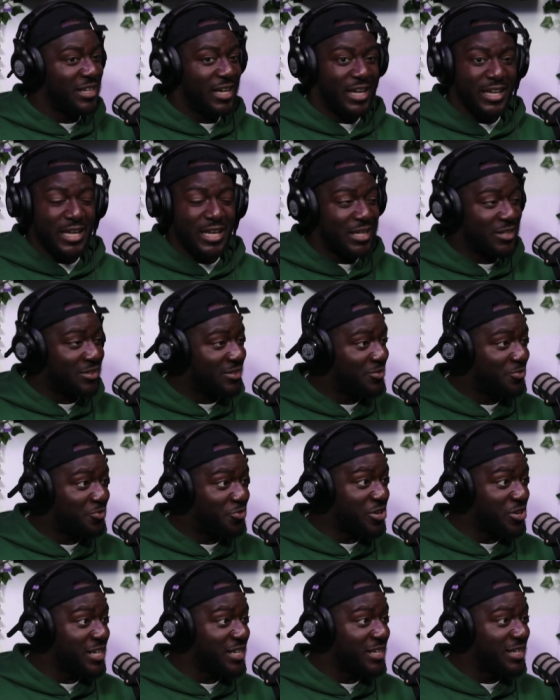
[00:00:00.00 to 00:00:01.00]
Again,
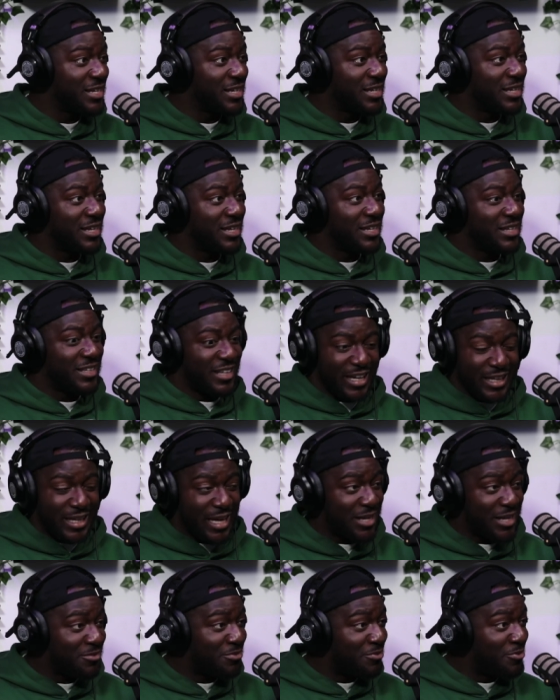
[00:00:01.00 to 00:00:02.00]
three.
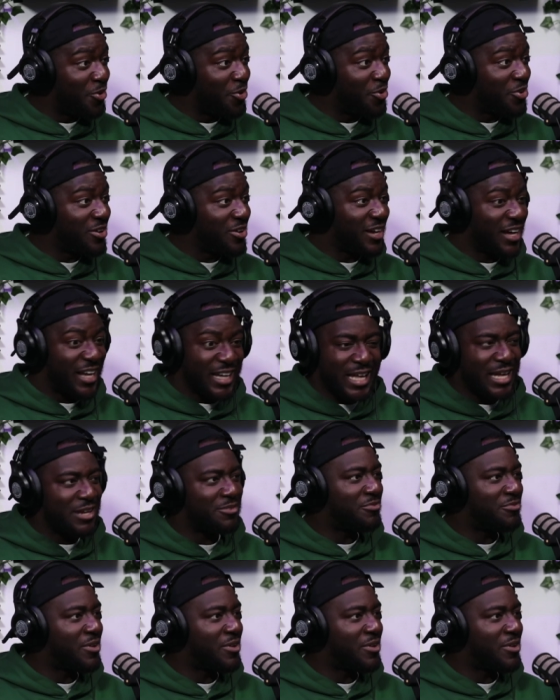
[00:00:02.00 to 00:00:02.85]
Again, four. Again,